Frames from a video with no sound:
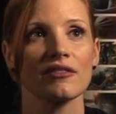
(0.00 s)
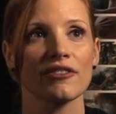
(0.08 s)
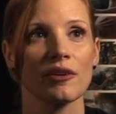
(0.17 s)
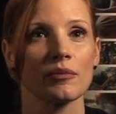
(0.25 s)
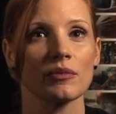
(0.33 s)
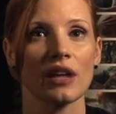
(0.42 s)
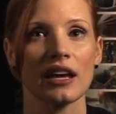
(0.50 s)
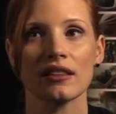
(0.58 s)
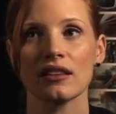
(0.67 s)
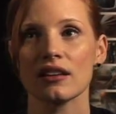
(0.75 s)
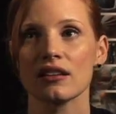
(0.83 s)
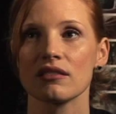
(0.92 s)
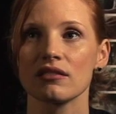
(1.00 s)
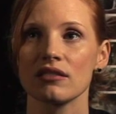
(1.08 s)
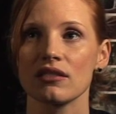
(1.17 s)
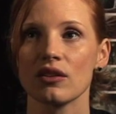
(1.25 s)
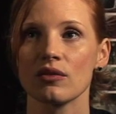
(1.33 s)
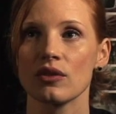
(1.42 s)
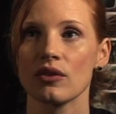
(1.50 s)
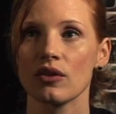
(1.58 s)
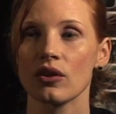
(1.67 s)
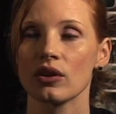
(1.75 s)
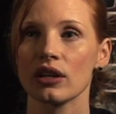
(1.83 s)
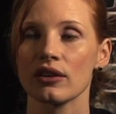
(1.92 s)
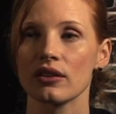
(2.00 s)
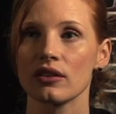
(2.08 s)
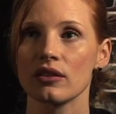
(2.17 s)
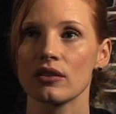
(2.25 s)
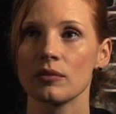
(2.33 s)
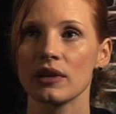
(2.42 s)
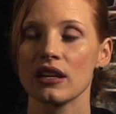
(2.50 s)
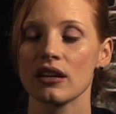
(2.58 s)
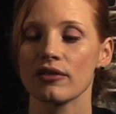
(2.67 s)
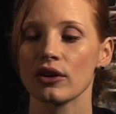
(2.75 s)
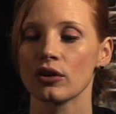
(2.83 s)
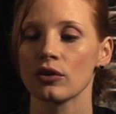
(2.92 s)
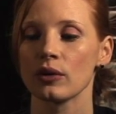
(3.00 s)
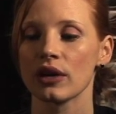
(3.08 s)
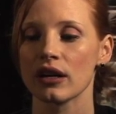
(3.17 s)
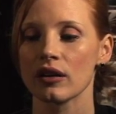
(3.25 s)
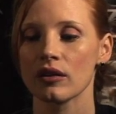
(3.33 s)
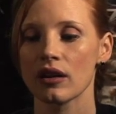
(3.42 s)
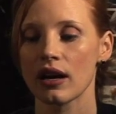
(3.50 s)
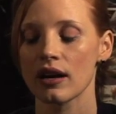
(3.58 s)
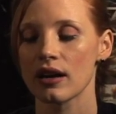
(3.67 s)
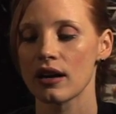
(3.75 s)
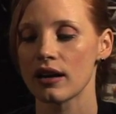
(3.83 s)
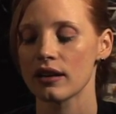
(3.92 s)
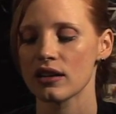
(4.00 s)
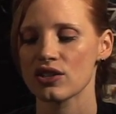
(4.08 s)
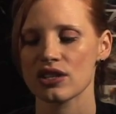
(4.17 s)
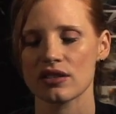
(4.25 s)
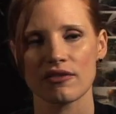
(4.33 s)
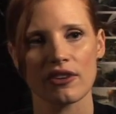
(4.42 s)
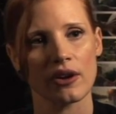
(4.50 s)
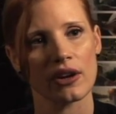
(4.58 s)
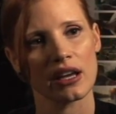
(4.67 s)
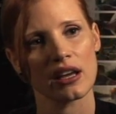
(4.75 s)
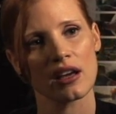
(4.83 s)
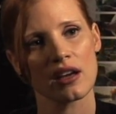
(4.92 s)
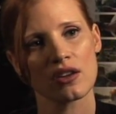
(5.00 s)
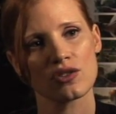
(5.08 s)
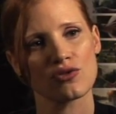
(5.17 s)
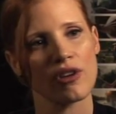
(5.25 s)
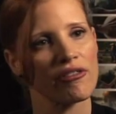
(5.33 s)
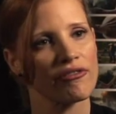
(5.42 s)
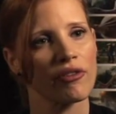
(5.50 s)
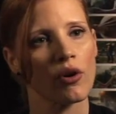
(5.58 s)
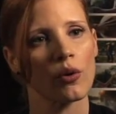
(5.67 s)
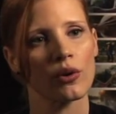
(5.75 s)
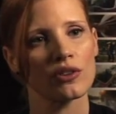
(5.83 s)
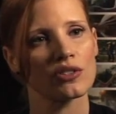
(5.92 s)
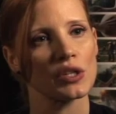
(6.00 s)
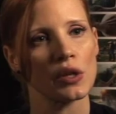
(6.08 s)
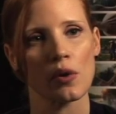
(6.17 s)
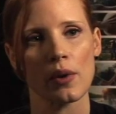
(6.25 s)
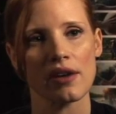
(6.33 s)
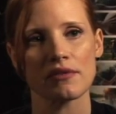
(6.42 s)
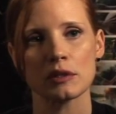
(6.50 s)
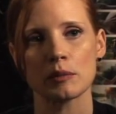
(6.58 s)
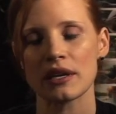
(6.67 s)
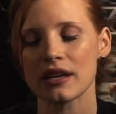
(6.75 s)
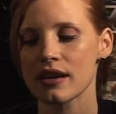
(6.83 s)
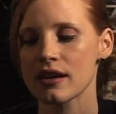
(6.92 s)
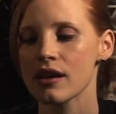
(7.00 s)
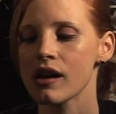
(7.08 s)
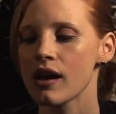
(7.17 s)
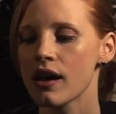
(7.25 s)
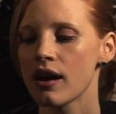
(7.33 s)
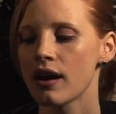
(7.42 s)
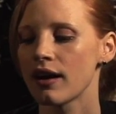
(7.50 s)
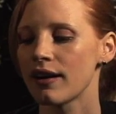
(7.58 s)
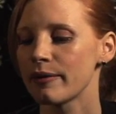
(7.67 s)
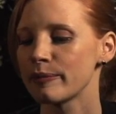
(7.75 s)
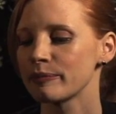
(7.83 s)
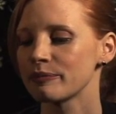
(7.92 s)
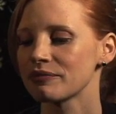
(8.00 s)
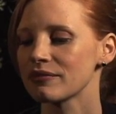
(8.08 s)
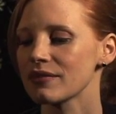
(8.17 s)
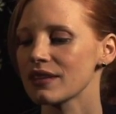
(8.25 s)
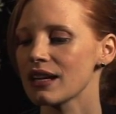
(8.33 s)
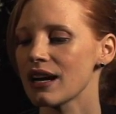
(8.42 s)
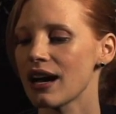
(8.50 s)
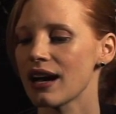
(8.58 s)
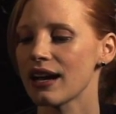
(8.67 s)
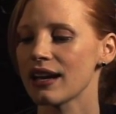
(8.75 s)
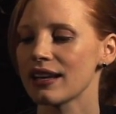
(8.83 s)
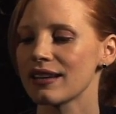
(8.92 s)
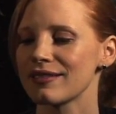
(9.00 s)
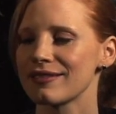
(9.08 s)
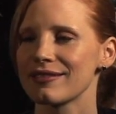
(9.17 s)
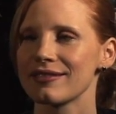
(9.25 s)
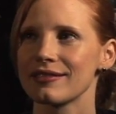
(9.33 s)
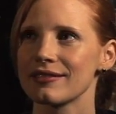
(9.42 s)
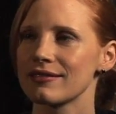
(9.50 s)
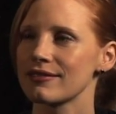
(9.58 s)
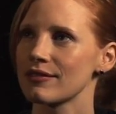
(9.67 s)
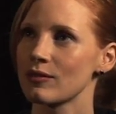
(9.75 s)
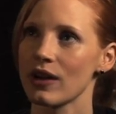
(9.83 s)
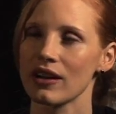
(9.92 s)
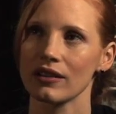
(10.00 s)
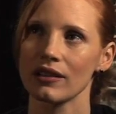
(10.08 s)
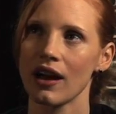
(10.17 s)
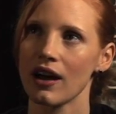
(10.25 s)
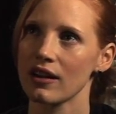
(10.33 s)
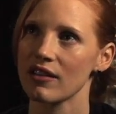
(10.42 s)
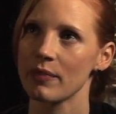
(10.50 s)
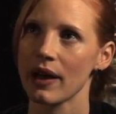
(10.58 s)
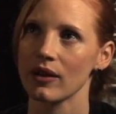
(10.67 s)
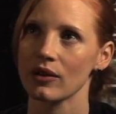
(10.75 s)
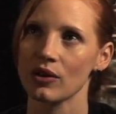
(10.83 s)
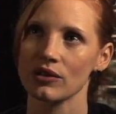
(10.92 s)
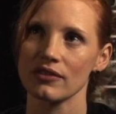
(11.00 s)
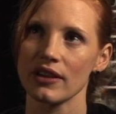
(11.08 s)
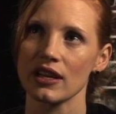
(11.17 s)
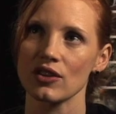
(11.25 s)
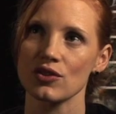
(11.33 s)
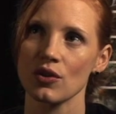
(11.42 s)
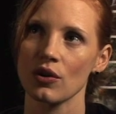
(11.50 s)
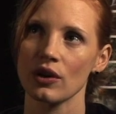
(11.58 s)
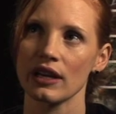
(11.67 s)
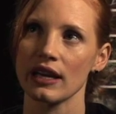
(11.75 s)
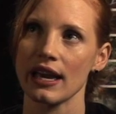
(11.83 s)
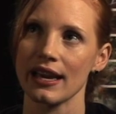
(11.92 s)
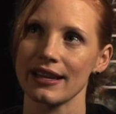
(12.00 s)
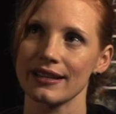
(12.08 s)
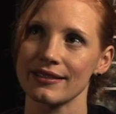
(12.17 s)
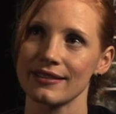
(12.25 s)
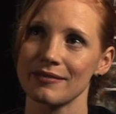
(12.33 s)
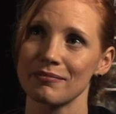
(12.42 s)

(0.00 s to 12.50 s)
from like the earlier beginning of her career, because she has a very straightforward, slow way of speaking. I read a lot about cultivating joy, and